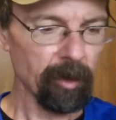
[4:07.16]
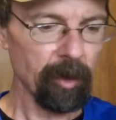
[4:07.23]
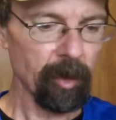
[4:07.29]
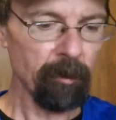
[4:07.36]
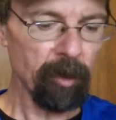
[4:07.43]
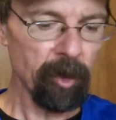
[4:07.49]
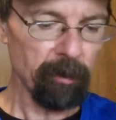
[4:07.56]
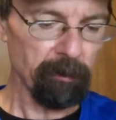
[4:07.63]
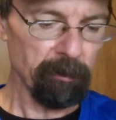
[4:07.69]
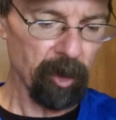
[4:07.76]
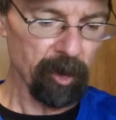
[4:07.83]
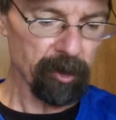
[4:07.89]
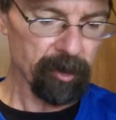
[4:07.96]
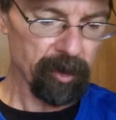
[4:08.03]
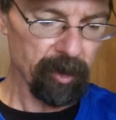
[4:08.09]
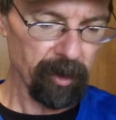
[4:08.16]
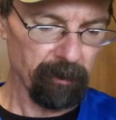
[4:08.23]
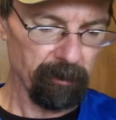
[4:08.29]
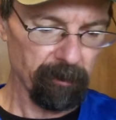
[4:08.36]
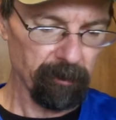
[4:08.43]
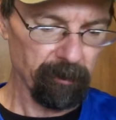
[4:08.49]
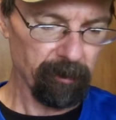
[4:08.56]
Come up and busted it,
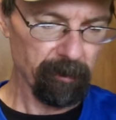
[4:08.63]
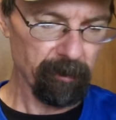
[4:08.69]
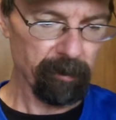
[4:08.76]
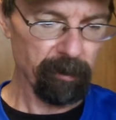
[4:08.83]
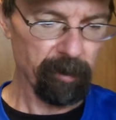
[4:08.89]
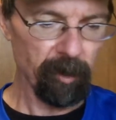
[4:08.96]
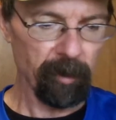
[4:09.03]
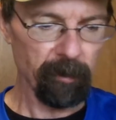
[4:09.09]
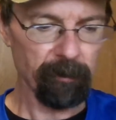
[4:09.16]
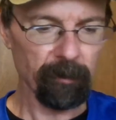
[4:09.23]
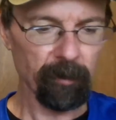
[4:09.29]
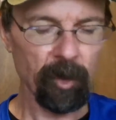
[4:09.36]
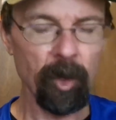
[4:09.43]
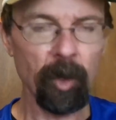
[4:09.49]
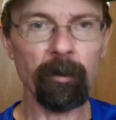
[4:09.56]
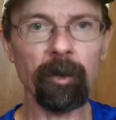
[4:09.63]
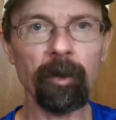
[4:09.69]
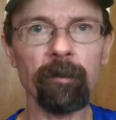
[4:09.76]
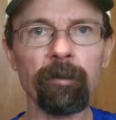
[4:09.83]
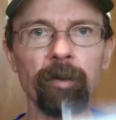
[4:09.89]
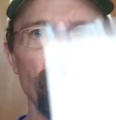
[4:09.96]
but Cumberland